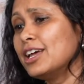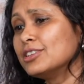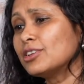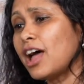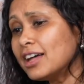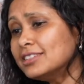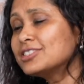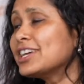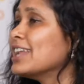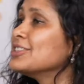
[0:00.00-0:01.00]
So the other
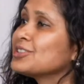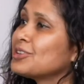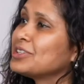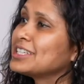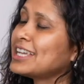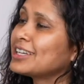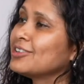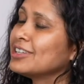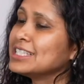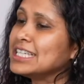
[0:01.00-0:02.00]
challenge on the
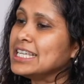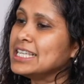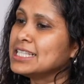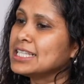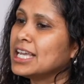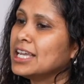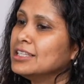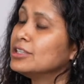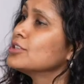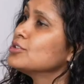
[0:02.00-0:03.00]
technology is
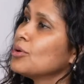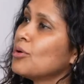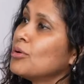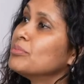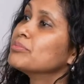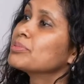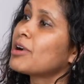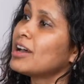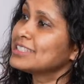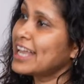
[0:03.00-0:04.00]
there's no
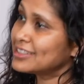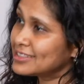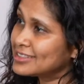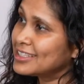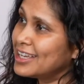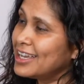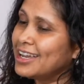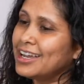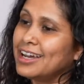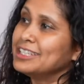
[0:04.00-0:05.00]
process
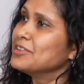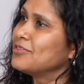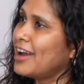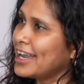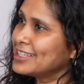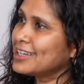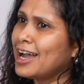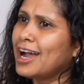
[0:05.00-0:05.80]
defined.